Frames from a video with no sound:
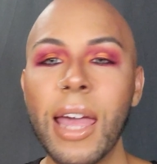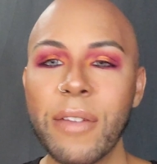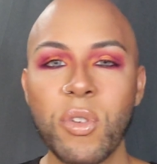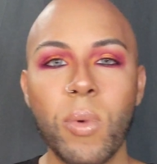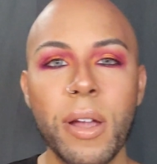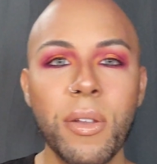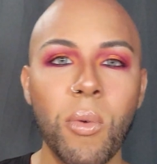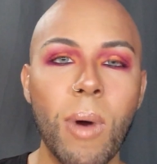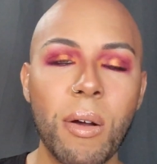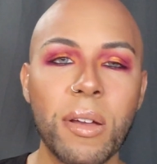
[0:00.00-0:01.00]
everyone,
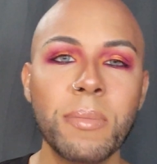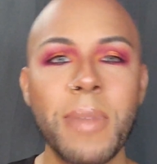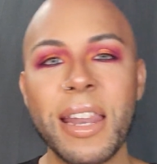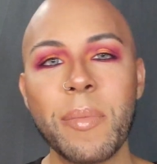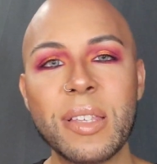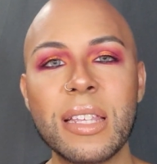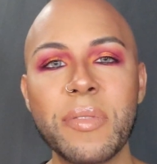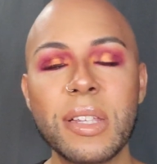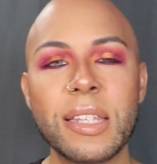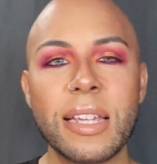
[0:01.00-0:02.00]
welcome. My name is
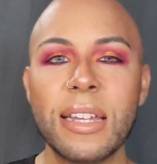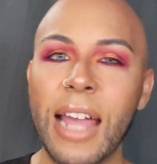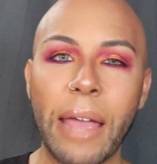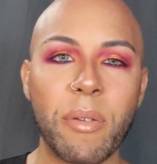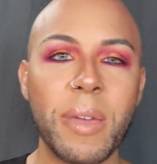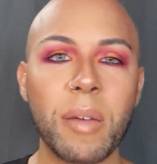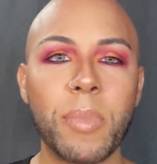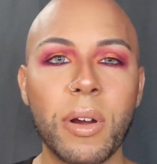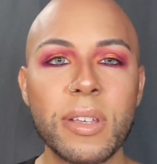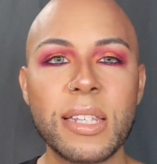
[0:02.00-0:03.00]
Stephen T and I am a makeup
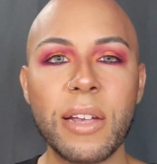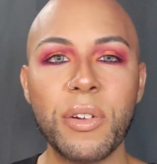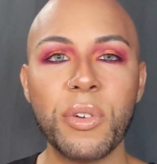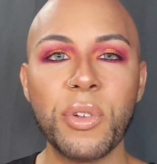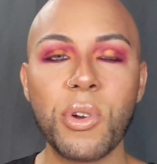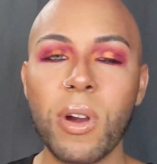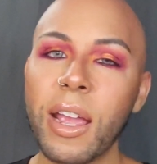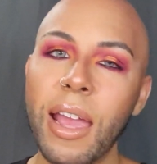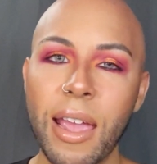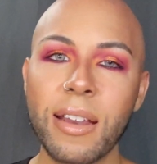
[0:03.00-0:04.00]
artist here in New
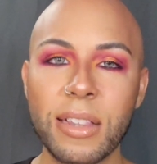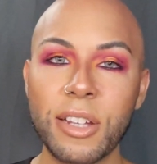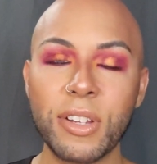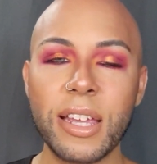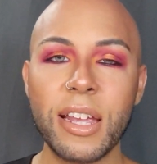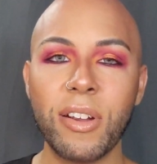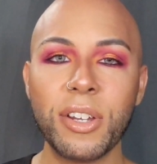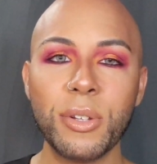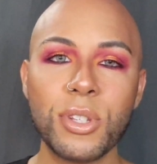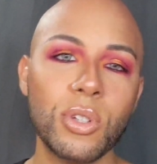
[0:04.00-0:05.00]
York and clearly here on
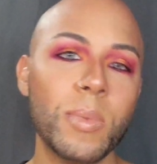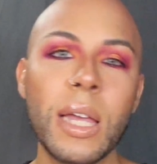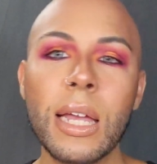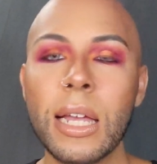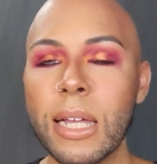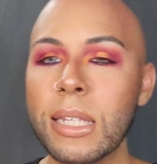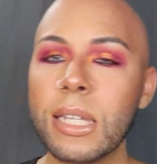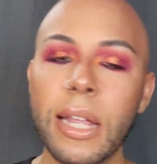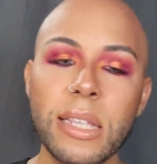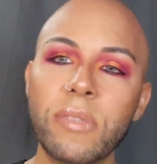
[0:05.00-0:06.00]
YouTube. In
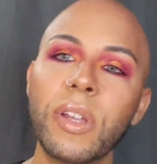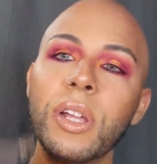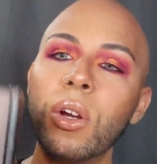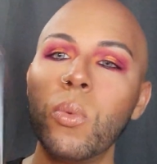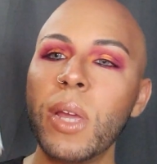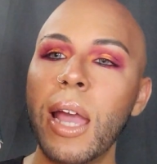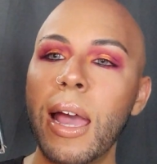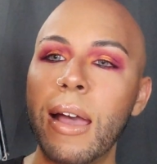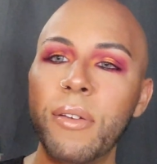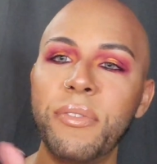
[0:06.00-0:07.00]
today's video, we
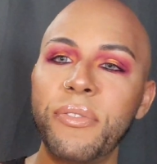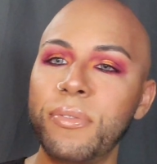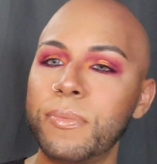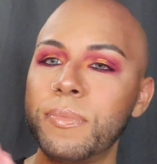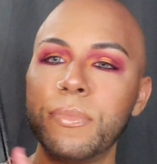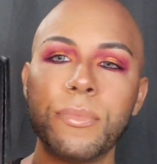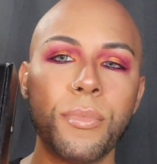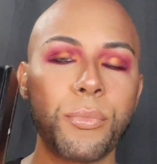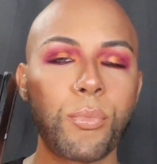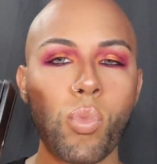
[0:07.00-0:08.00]
have
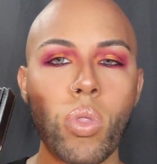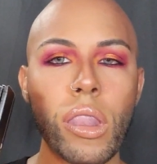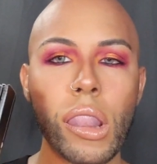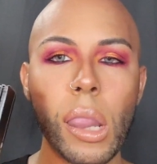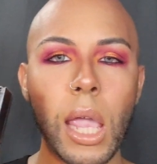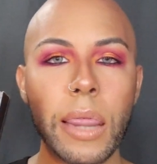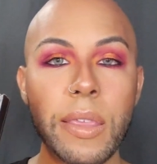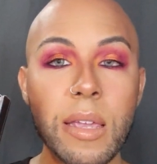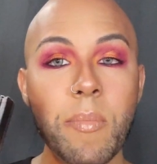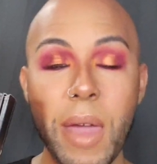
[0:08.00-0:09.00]

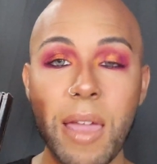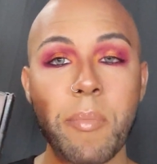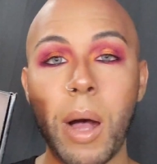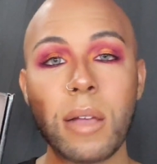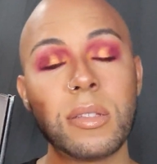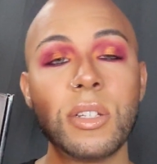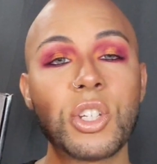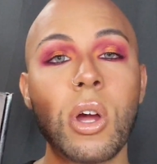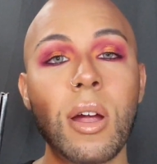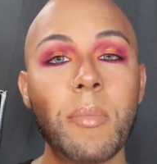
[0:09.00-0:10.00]
the May
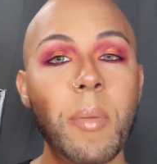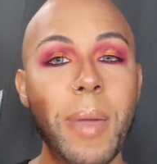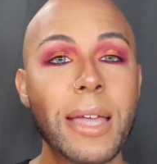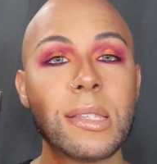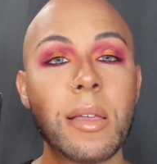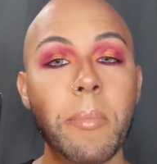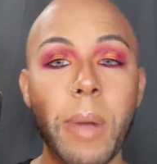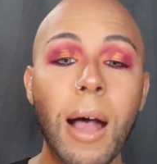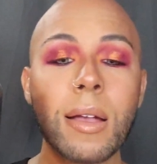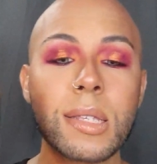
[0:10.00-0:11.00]
BoxyCharm base
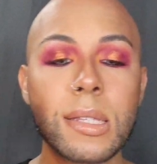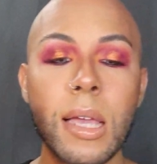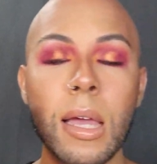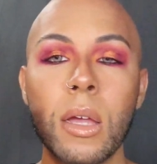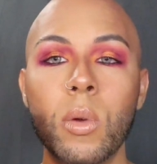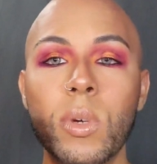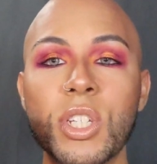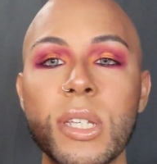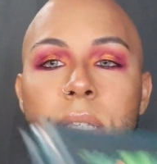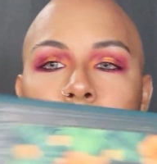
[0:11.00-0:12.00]
box, which
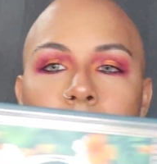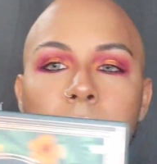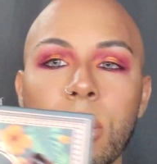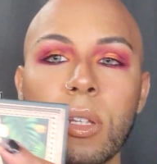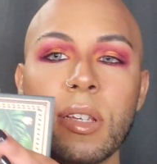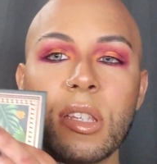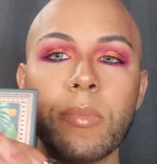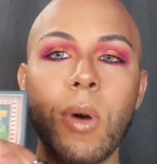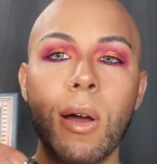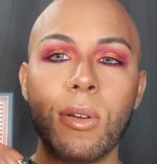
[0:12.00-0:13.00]
is clearly
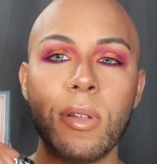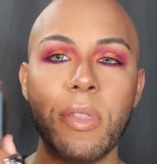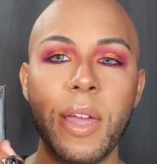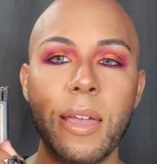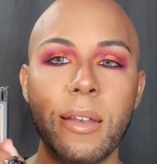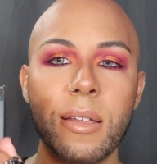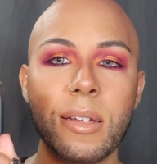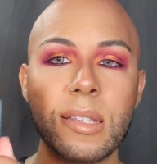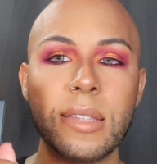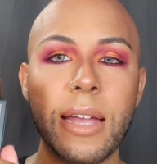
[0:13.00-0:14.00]
smaller than a
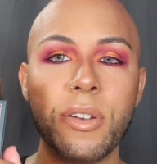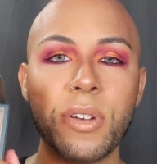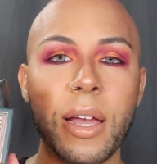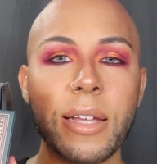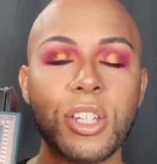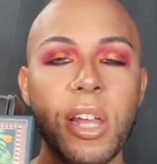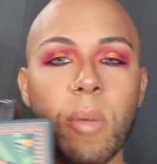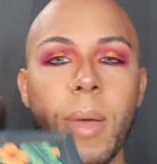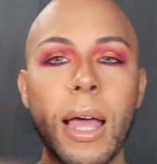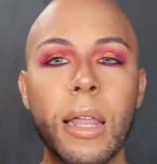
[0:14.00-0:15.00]
standard
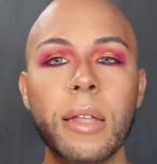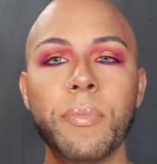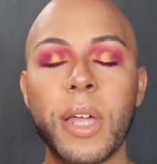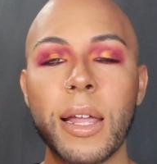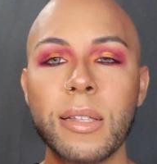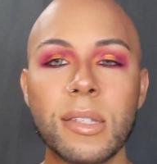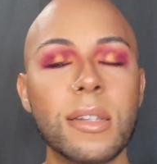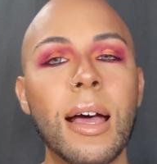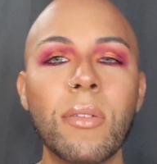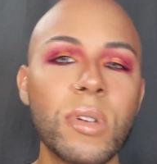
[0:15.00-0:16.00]
eyeshadow palette that I did
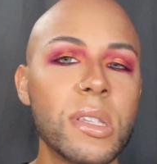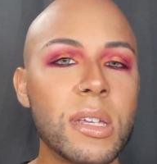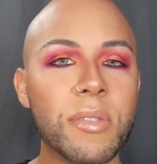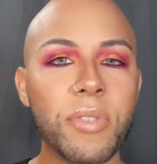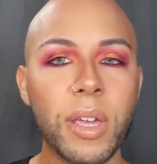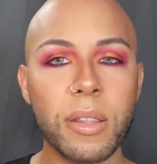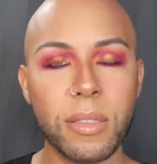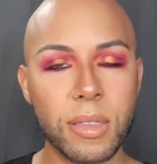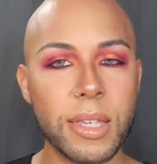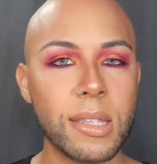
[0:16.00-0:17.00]
not receive
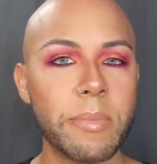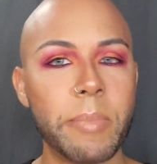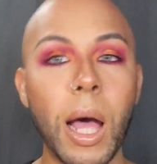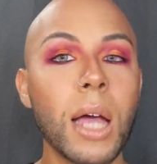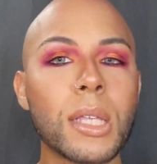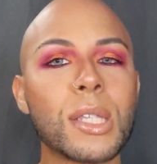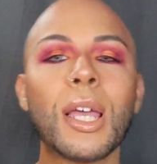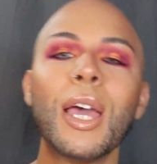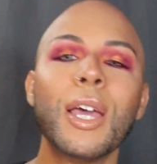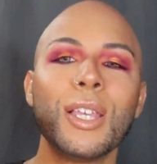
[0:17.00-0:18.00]
in this box.
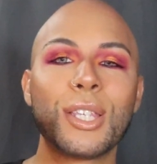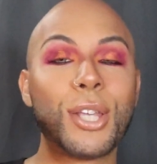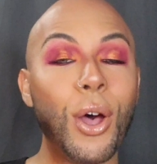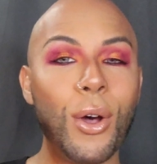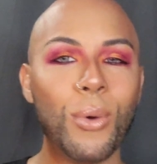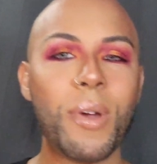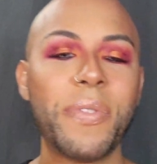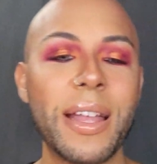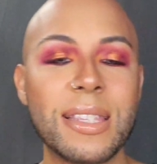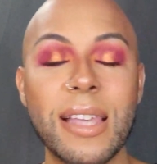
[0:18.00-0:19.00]
So with
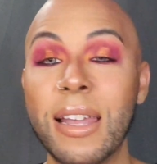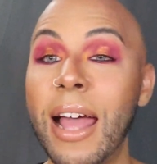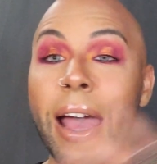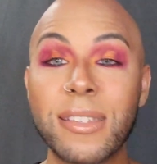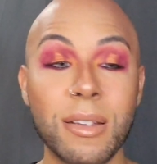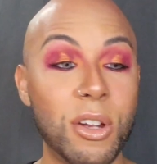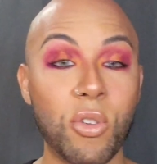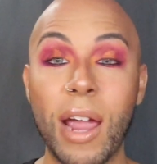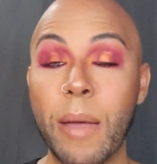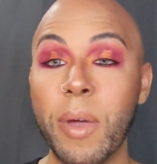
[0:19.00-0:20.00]
that said, I had to
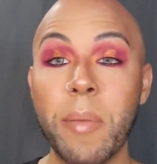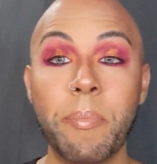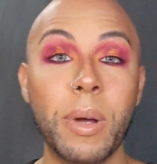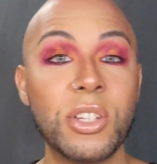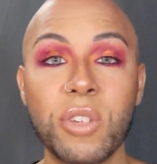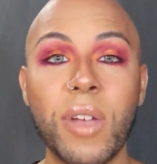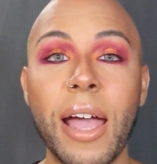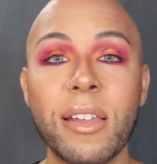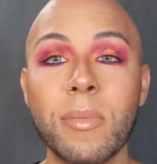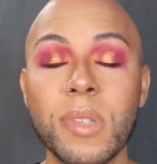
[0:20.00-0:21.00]
grab a bunch of
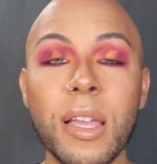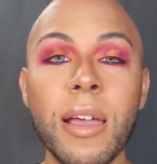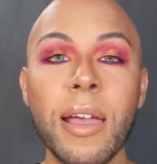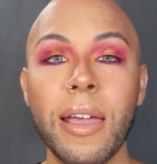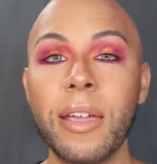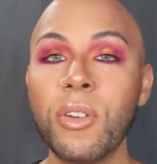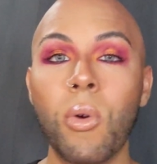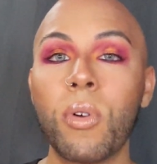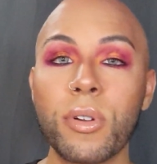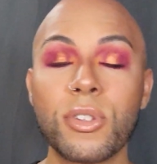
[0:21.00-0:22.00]
items in
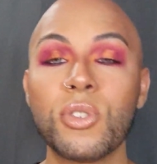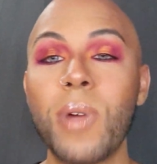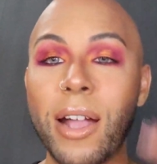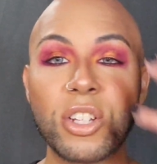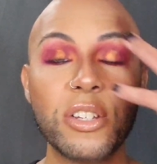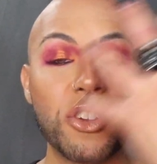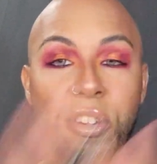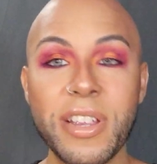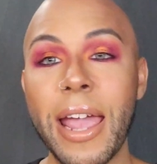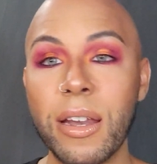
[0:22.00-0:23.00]
order to actually
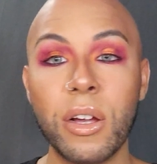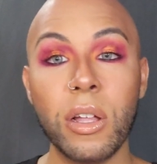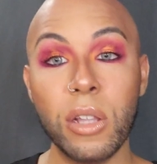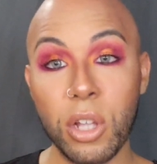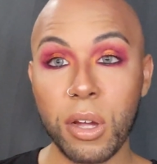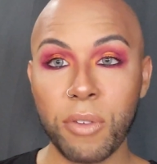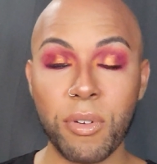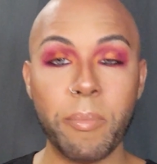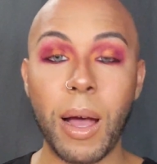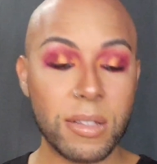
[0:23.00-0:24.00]
create a look
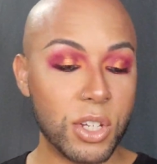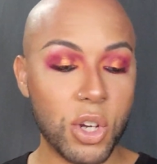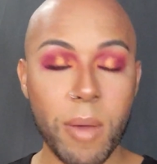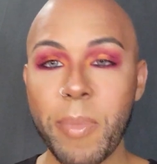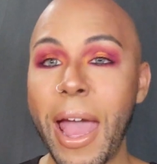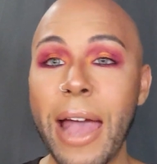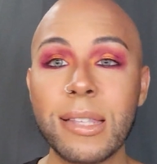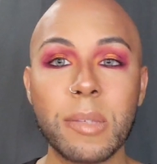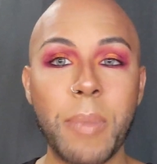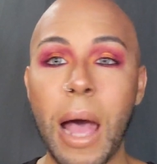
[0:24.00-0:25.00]
from BoxyCharm
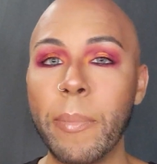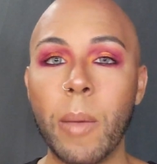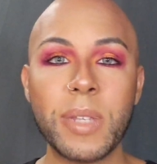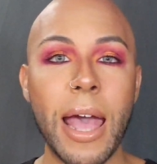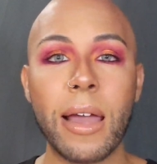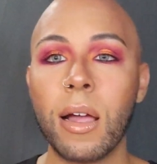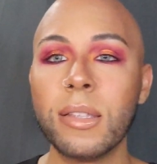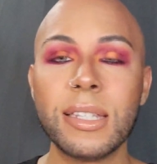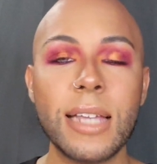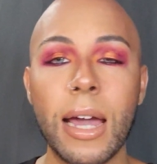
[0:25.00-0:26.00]
past, pop-ups,
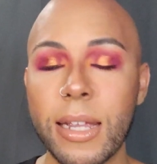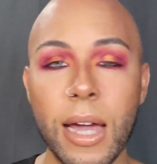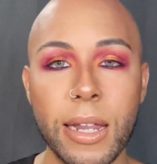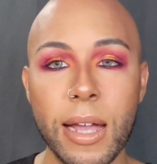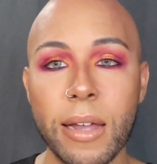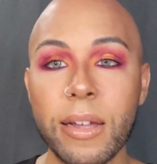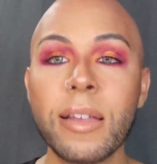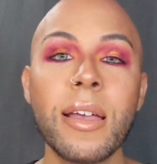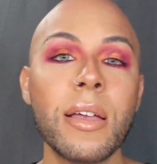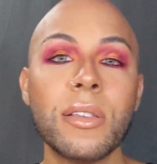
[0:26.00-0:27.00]
add-ons, yada, yada, yada.
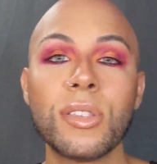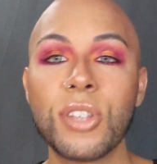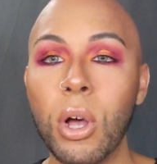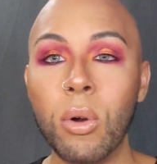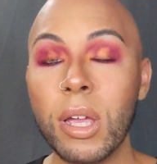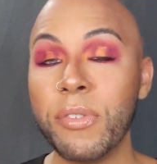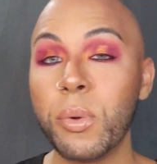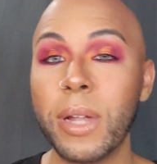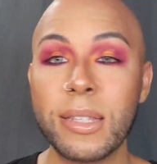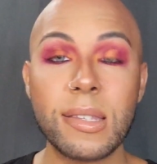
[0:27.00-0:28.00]
So if you
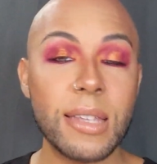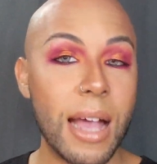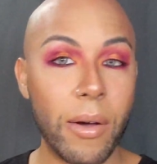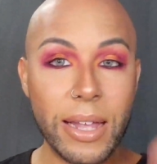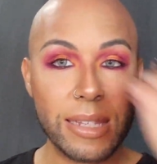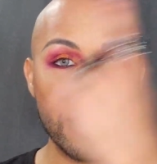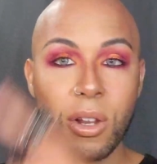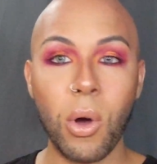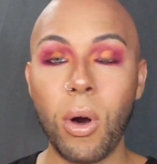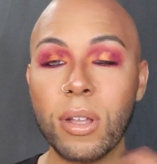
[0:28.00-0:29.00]
would like to see how I did
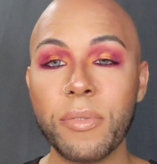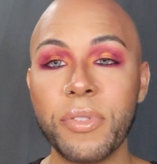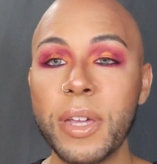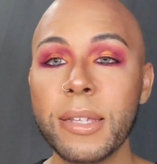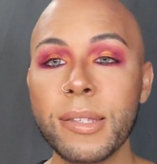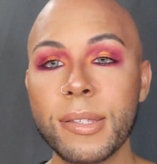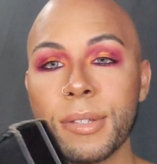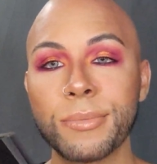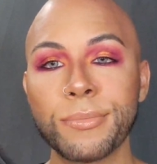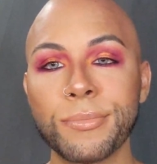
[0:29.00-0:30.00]
all of this,